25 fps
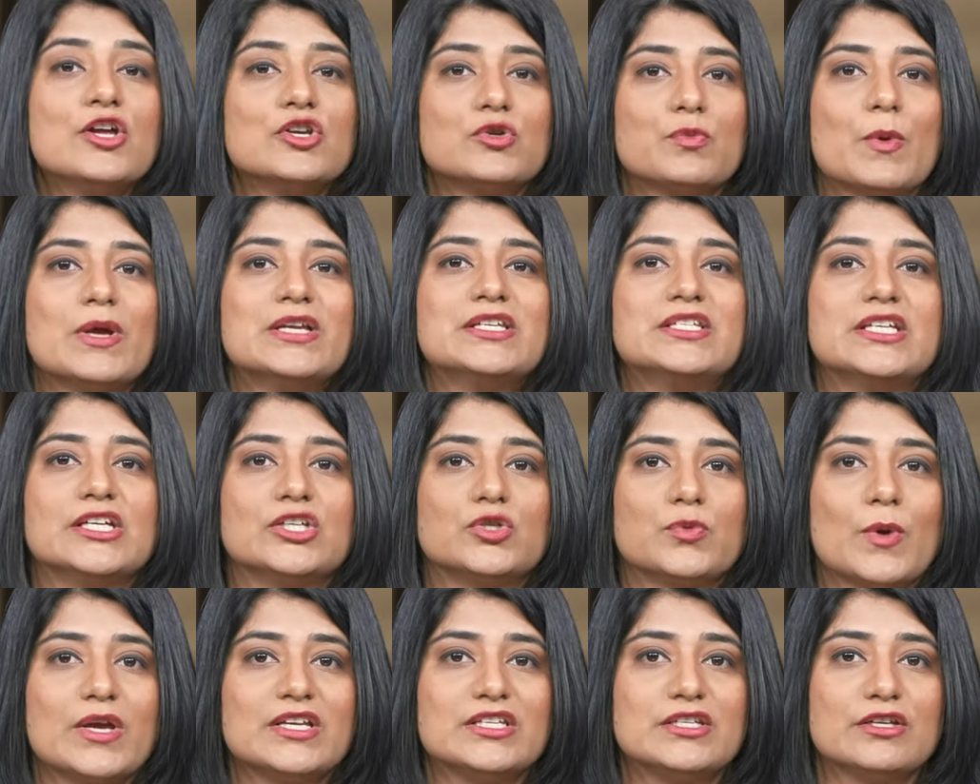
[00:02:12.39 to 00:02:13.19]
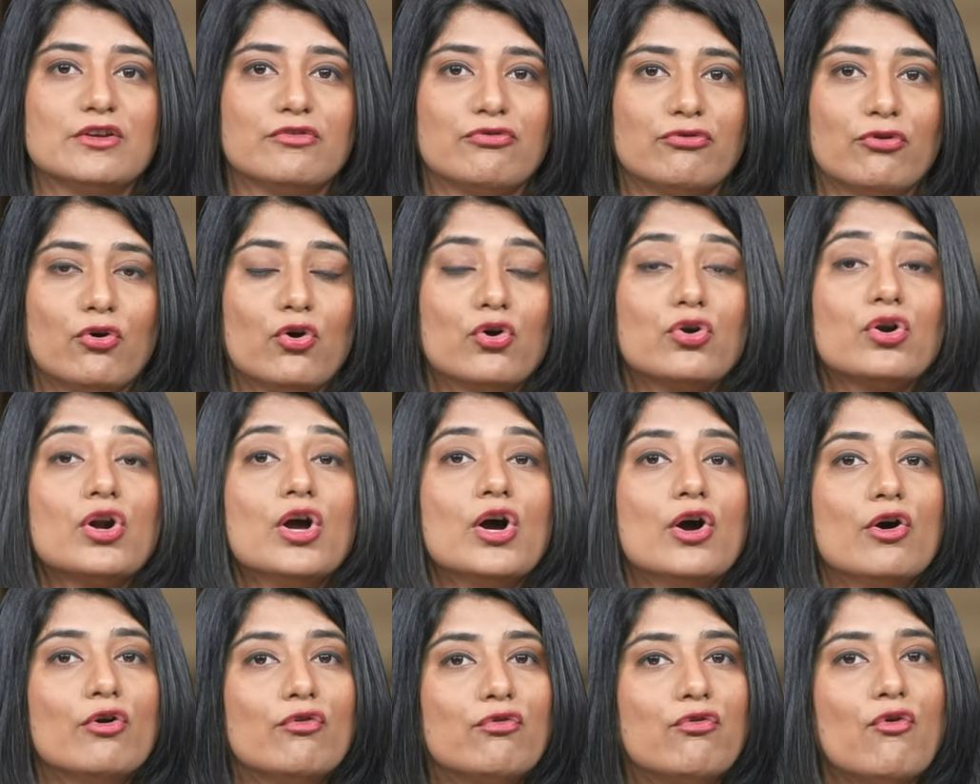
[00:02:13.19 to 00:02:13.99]
2024
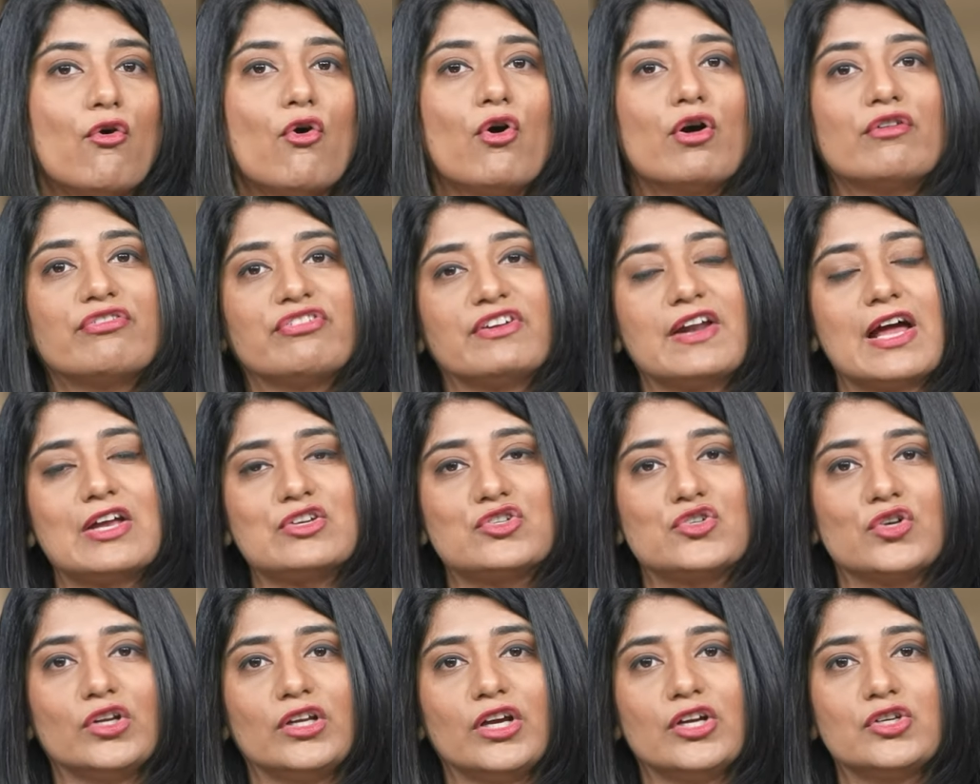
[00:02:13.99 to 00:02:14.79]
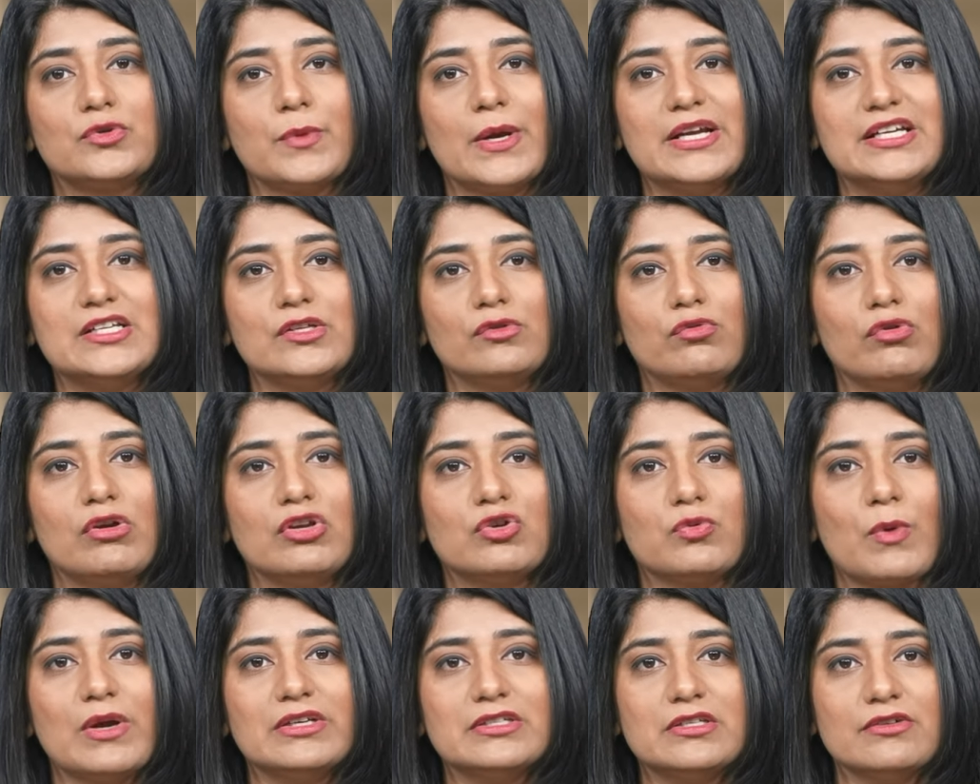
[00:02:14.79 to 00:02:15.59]
for financial year
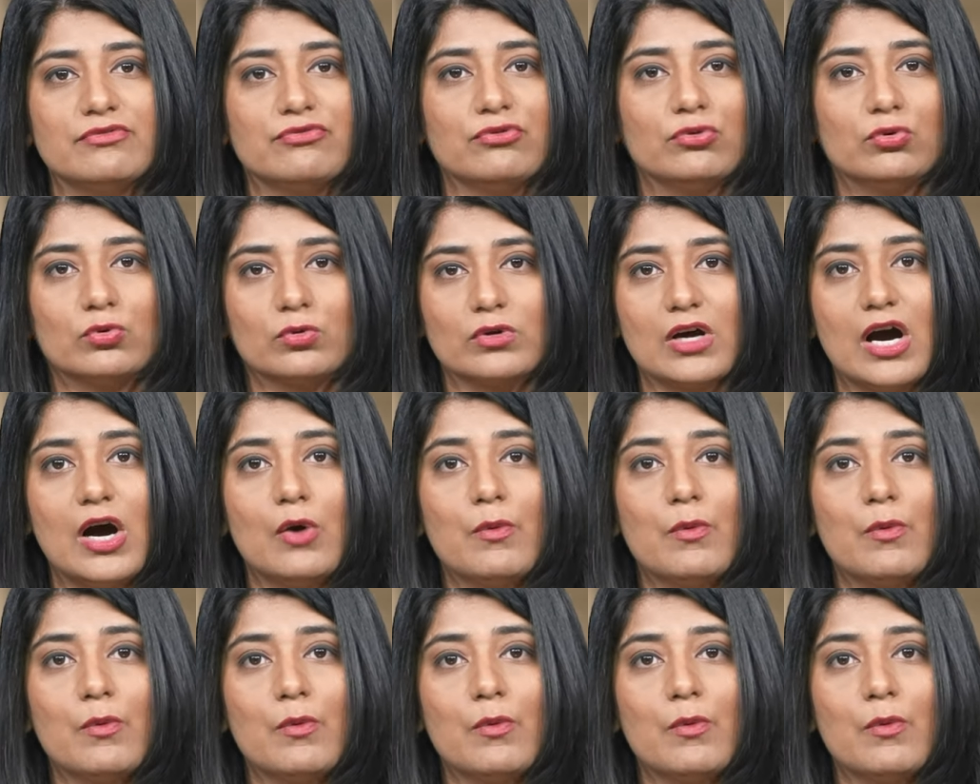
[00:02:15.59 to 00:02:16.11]
23-24.